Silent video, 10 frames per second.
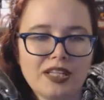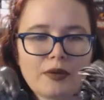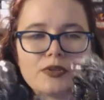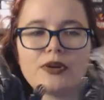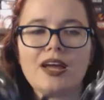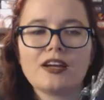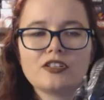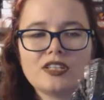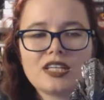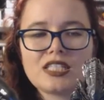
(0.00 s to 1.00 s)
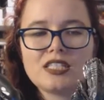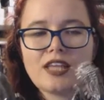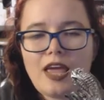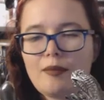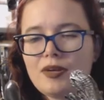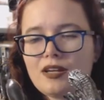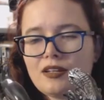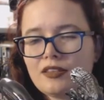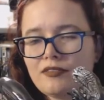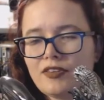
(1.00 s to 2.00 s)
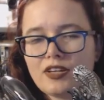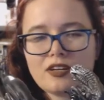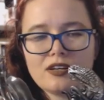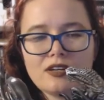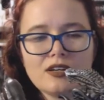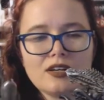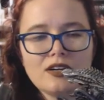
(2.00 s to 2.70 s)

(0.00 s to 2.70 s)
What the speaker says: But like when you actually examine the figure,